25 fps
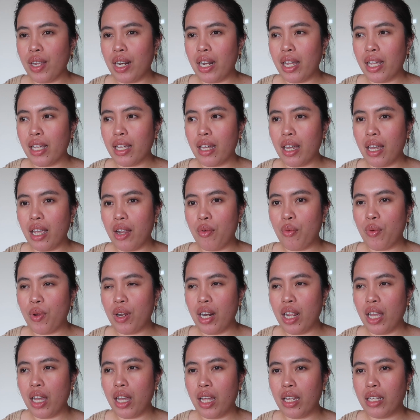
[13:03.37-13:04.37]
feel like I
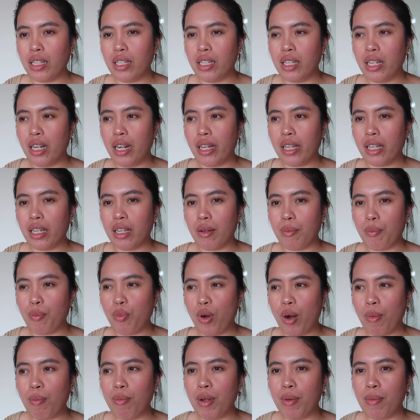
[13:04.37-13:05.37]
really had like a
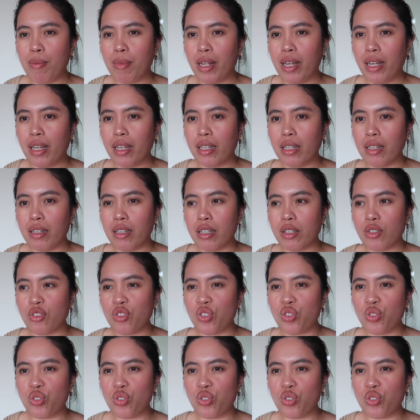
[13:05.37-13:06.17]
problem like